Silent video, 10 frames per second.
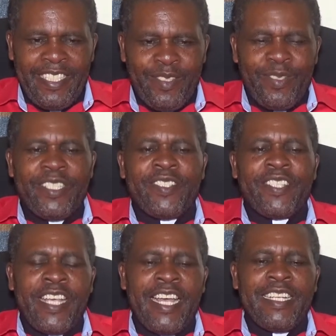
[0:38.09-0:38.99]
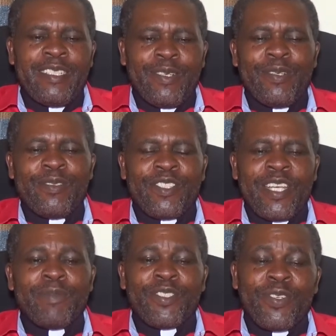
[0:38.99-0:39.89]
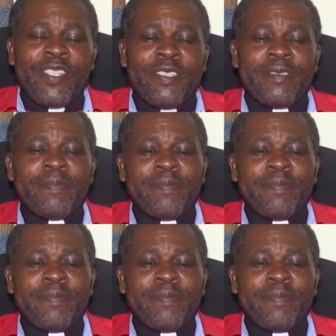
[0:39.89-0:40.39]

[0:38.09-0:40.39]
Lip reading: to a son called Samson,